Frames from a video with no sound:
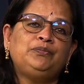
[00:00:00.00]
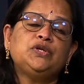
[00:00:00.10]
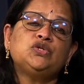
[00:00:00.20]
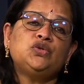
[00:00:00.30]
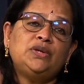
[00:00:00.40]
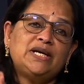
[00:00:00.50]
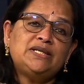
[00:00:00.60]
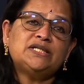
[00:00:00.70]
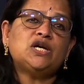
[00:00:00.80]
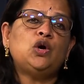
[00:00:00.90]
So that
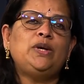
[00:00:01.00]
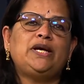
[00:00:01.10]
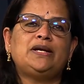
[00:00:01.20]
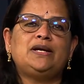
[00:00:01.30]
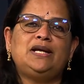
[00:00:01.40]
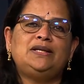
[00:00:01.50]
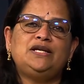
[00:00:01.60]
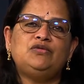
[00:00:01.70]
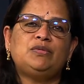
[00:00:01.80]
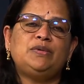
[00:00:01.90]
is how we can collect the
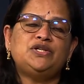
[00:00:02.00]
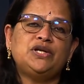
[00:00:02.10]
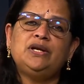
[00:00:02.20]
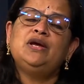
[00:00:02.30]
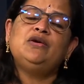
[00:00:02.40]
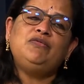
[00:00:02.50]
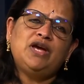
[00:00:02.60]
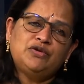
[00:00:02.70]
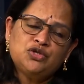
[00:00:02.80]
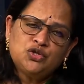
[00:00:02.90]
information. We
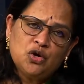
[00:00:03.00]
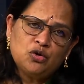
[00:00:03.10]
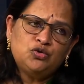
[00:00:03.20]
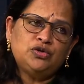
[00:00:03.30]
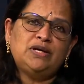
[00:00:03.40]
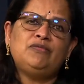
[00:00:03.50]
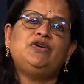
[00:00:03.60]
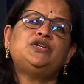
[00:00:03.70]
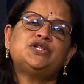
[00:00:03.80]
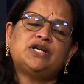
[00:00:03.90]
have to talk to them, we
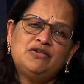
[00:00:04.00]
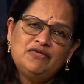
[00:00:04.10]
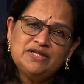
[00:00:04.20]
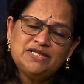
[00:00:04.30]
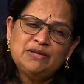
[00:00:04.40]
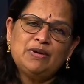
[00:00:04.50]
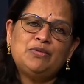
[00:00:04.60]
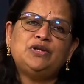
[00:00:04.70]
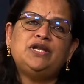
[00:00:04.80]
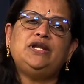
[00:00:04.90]
have to convince them
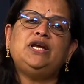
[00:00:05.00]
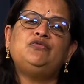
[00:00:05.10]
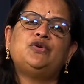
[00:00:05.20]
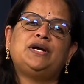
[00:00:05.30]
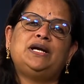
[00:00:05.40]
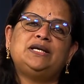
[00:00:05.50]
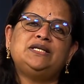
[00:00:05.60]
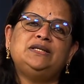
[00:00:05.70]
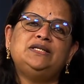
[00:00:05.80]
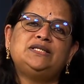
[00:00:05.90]
about the need for
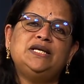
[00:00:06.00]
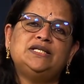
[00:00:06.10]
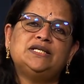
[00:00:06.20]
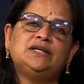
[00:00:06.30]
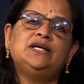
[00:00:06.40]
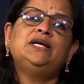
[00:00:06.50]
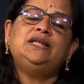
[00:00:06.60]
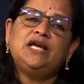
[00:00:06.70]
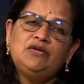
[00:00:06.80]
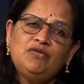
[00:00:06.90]
collecting this data.
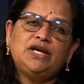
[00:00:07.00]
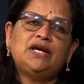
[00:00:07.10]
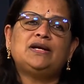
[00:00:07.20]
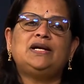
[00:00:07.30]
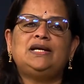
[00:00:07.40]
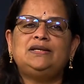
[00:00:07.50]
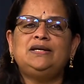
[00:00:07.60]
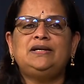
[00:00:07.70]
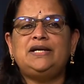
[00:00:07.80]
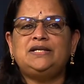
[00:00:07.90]
Then we can collect the
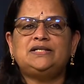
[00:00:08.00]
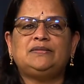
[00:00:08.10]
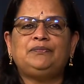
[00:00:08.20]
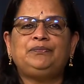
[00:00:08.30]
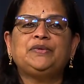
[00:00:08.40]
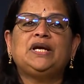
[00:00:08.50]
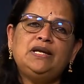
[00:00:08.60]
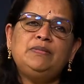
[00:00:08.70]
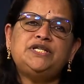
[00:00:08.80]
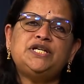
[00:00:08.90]
data.
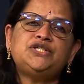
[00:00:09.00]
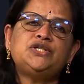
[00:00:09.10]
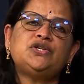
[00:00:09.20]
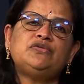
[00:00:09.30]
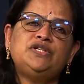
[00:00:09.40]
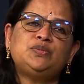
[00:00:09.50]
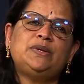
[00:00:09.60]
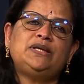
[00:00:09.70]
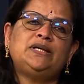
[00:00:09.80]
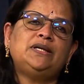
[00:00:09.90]
Limitations of this
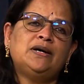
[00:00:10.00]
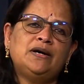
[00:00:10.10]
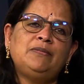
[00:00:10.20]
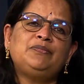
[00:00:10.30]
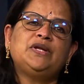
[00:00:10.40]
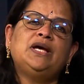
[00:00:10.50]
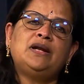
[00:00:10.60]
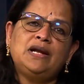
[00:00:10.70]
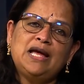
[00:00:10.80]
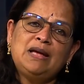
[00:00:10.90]
method are
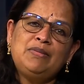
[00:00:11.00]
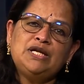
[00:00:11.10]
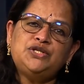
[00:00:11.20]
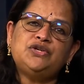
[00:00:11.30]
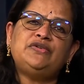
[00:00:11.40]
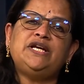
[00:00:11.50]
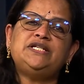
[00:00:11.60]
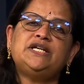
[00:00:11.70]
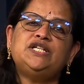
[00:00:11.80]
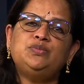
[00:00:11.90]
reliability of
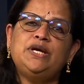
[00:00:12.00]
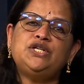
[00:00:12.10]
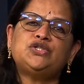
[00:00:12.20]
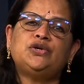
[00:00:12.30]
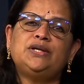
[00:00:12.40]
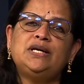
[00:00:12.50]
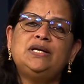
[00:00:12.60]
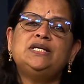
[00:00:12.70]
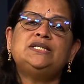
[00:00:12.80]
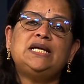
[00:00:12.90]
data is based on the
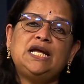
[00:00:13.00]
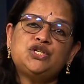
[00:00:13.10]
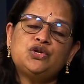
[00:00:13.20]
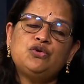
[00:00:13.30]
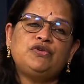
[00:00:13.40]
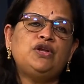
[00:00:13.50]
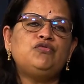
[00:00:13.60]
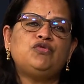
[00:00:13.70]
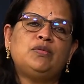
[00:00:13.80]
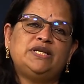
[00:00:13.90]
selection of
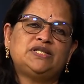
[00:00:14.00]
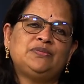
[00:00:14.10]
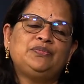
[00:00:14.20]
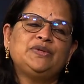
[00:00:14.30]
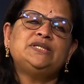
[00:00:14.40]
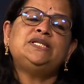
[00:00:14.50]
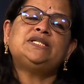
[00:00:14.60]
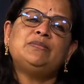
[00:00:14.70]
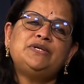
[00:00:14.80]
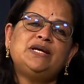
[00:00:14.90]
informants. See,
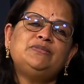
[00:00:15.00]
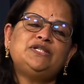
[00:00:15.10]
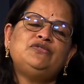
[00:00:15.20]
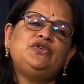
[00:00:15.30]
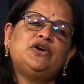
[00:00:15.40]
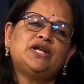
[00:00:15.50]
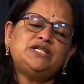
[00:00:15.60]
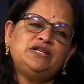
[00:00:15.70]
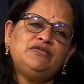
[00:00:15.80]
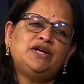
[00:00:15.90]
sometimes if you are a
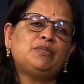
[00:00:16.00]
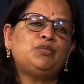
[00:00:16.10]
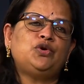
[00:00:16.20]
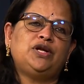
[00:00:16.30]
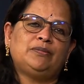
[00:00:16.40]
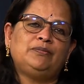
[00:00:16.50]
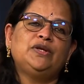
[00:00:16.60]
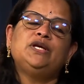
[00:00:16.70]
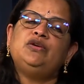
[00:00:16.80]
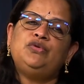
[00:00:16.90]
TV reporter,
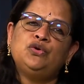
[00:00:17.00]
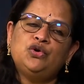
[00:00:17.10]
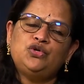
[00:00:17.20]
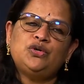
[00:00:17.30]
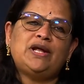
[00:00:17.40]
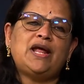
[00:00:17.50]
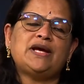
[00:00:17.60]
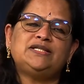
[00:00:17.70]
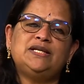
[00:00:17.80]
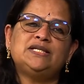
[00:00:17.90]
if you go to an
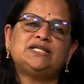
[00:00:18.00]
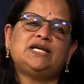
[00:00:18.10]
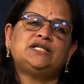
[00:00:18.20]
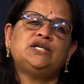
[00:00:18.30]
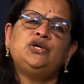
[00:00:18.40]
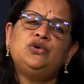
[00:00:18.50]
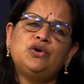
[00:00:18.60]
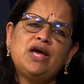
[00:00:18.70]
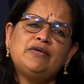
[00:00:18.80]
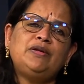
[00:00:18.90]
accident site, you
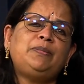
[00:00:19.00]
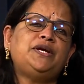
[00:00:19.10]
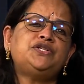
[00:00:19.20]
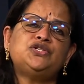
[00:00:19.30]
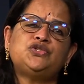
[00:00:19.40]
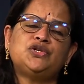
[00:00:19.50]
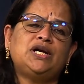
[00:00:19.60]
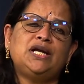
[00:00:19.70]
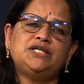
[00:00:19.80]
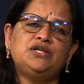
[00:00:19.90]
don't have the patience to
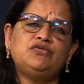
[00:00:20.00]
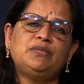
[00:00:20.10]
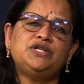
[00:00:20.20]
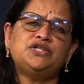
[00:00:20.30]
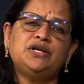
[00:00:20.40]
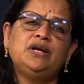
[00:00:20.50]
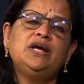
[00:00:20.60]
collect information.